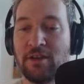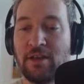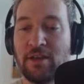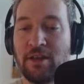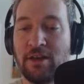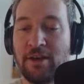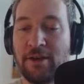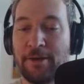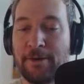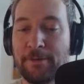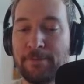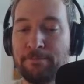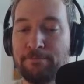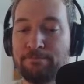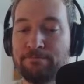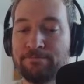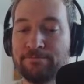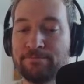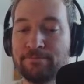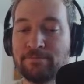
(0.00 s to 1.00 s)

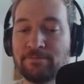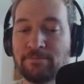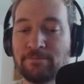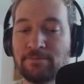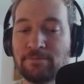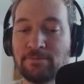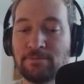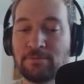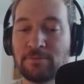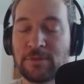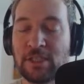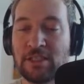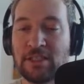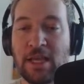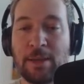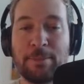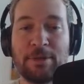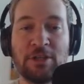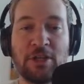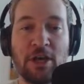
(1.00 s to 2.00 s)

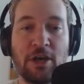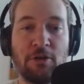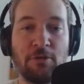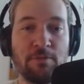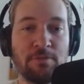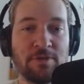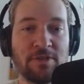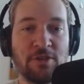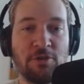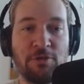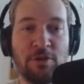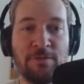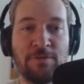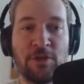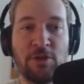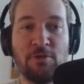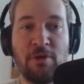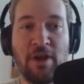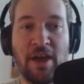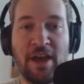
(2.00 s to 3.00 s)
Let me know. So, if
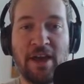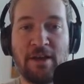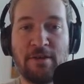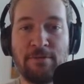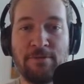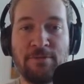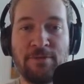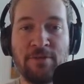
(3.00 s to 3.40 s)
you have